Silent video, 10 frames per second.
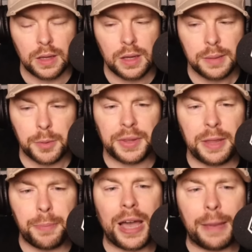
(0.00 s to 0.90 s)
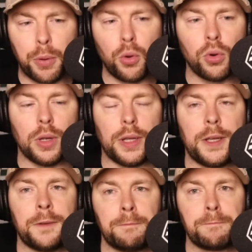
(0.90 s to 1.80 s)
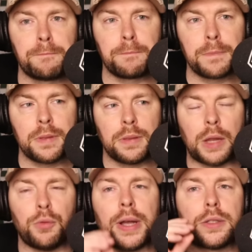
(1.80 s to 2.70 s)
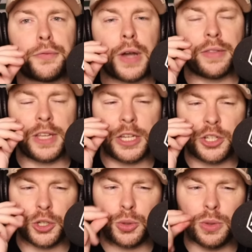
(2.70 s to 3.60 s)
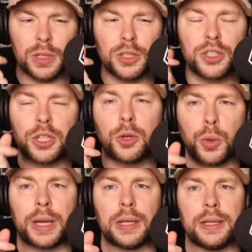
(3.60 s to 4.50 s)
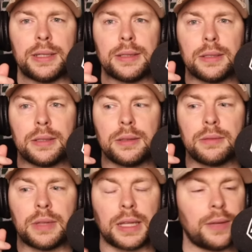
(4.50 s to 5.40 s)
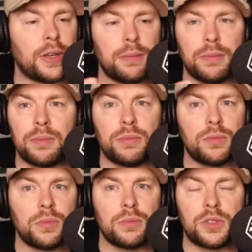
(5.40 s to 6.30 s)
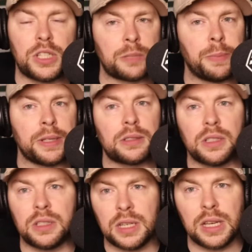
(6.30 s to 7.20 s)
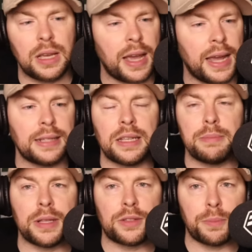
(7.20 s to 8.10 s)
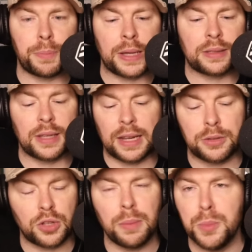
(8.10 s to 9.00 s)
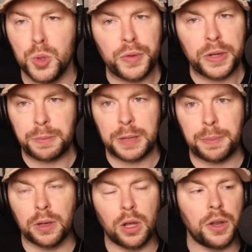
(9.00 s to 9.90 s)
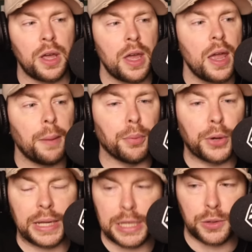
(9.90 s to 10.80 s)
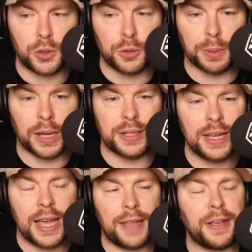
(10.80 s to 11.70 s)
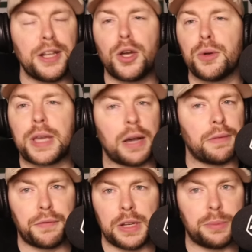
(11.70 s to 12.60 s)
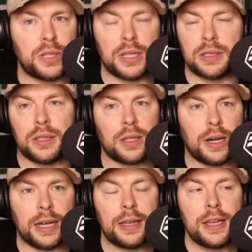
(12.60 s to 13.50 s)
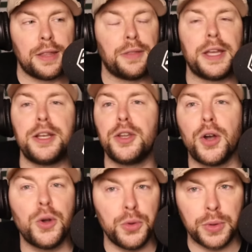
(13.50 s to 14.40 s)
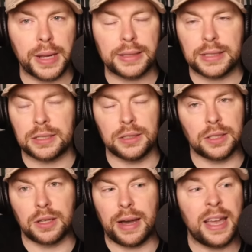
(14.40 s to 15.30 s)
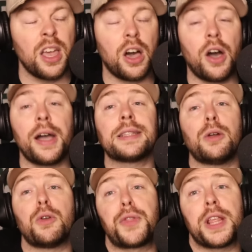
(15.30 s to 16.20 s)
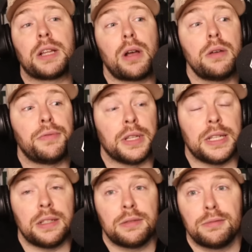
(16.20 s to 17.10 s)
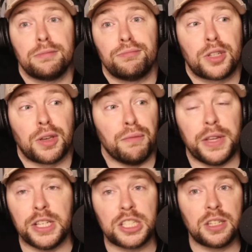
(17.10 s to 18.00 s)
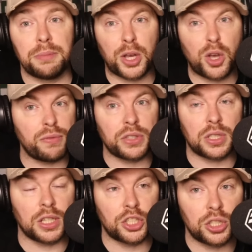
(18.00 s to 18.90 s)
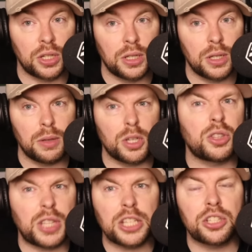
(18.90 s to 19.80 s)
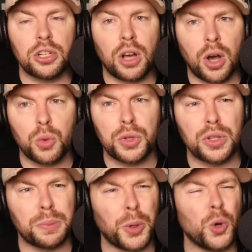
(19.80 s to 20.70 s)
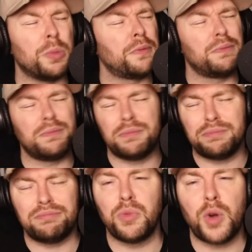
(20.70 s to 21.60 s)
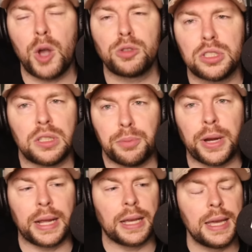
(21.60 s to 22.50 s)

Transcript: But when they buy poorly, they rectify the issue so quickly. They give it six months, a year, eighteen months at best, and they start moving people on, bringing in new blood. And they know Calvin Phillips isn't the guy. They know Nunez isn't the guy. I don't think they're overly convinced by Kovacic. Decent at holding the ball, but what else does he bring?